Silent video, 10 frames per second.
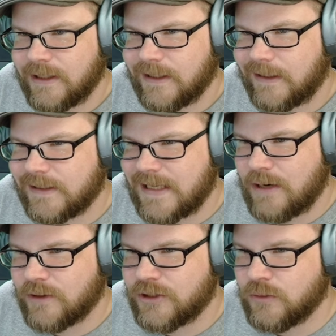I got a
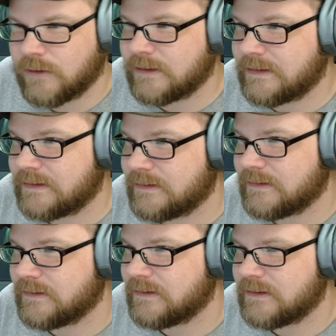tower tool.
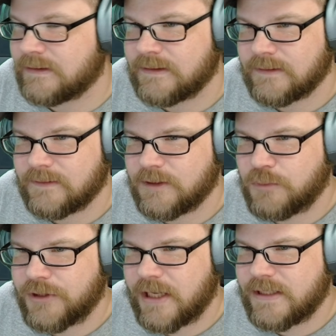
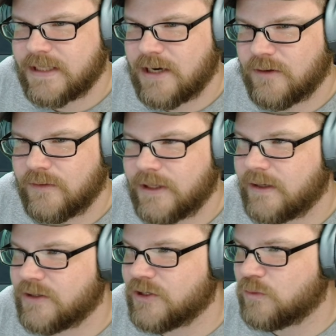Put that tower over
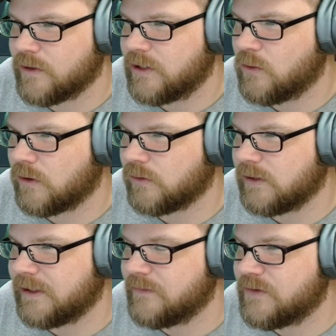there. This is where the oracle
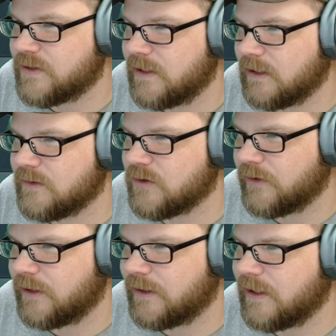lives. He lives over
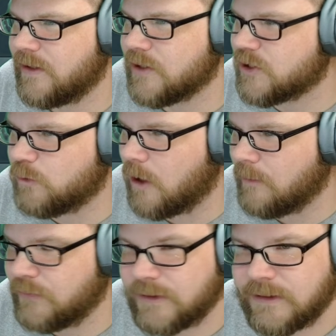here in the
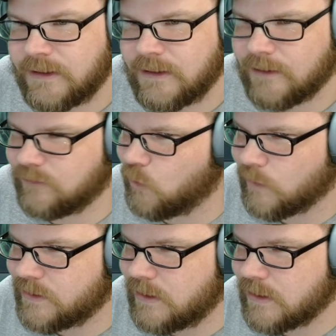swamp. Of
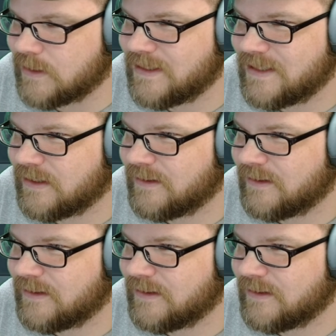course he does.